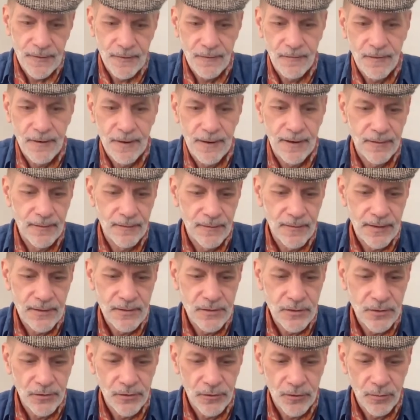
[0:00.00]
All right. Well,
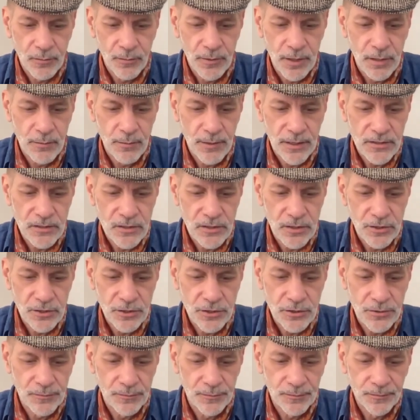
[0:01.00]
that's your little mini
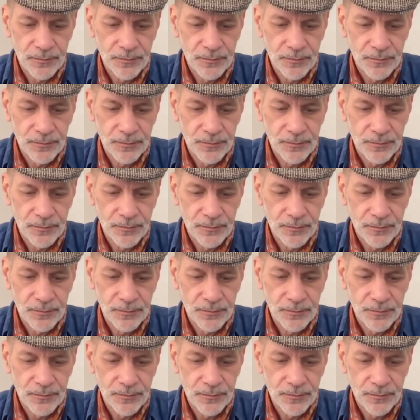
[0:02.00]
message.